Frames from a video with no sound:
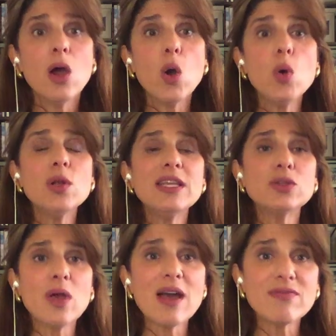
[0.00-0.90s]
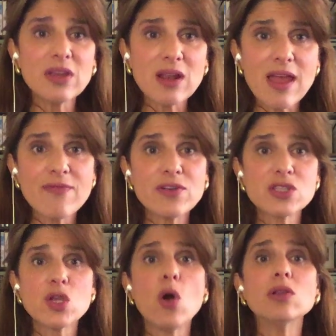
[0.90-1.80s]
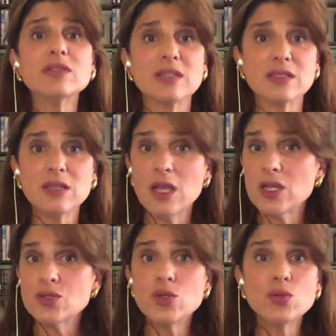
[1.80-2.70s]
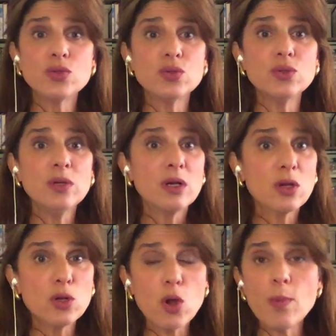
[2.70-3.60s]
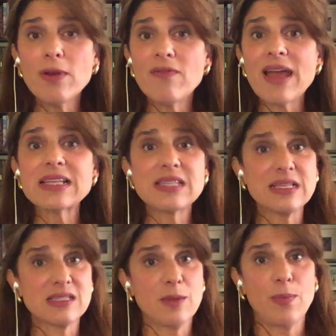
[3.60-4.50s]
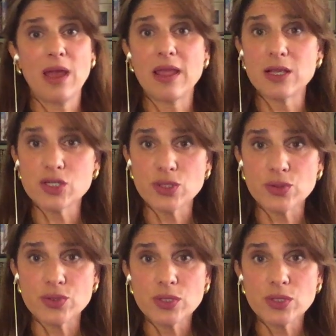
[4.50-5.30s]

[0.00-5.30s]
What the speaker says: only to have their efforts halted due to global vaccine supply issues